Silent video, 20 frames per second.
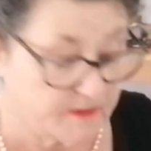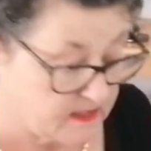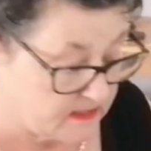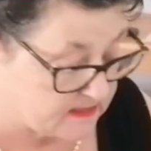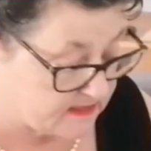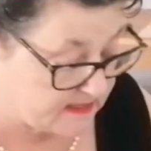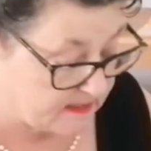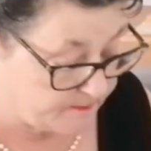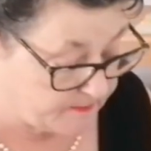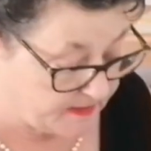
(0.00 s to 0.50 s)

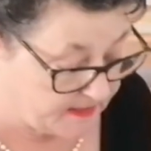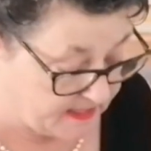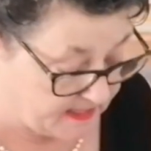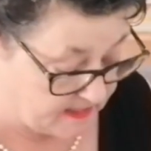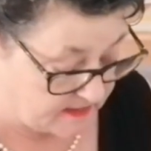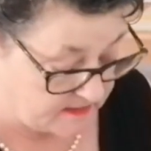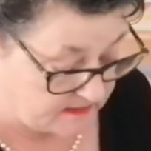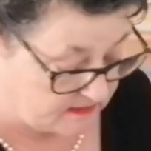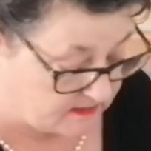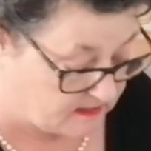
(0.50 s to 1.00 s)
some of
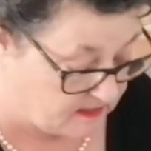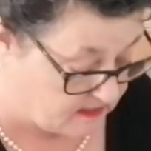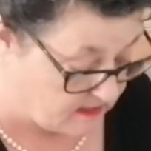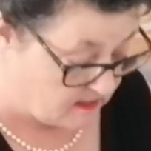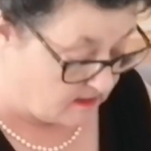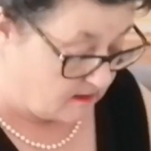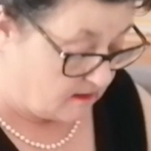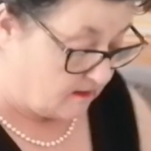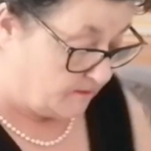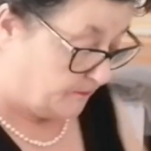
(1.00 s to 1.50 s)
that
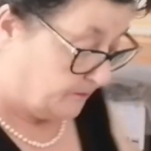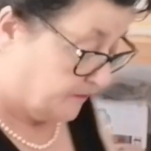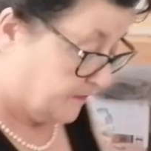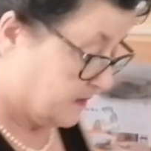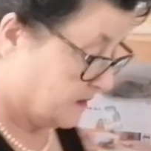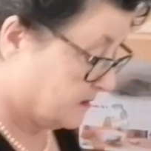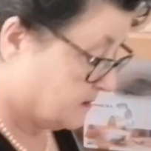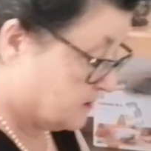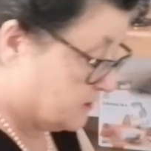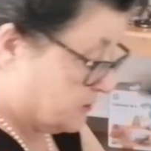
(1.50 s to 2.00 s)

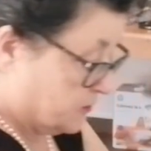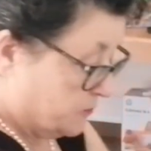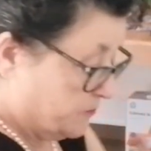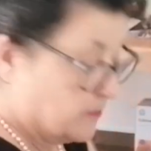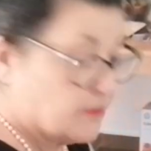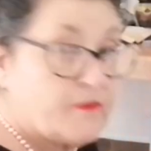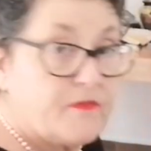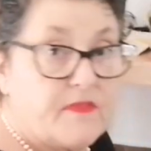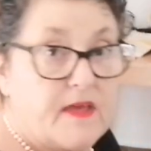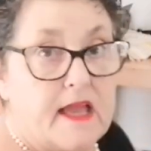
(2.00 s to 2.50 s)
super
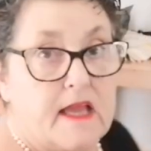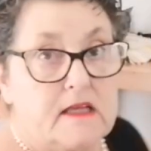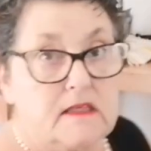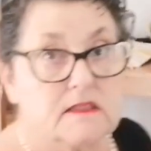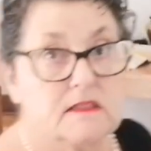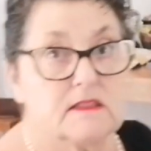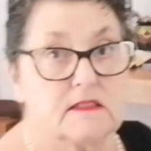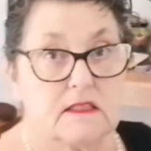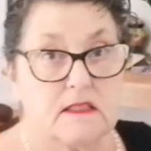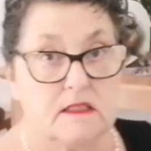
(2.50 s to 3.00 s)

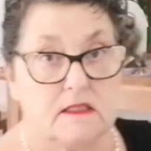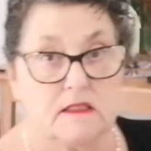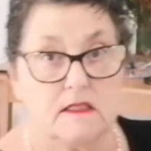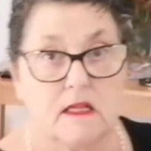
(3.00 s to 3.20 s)
thanks,